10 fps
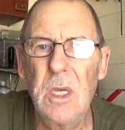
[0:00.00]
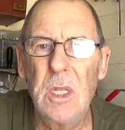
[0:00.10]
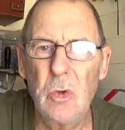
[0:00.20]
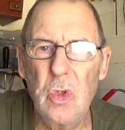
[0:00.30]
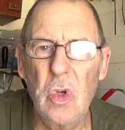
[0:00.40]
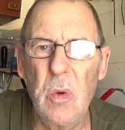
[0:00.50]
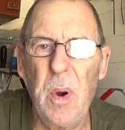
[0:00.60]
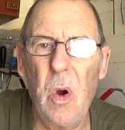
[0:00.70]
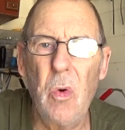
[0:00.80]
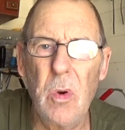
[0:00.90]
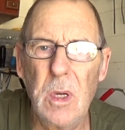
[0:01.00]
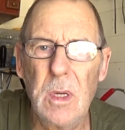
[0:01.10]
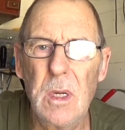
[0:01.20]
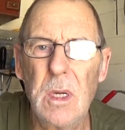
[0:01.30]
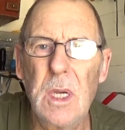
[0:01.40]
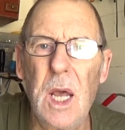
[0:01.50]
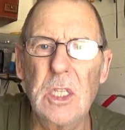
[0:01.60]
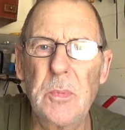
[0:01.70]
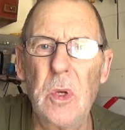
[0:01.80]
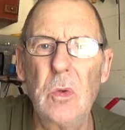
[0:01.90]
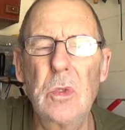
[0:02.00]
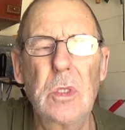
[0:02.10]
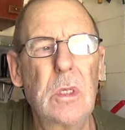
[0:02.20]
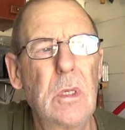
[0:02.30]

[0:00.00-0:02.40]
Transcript: little sugar bowl, cut spoons,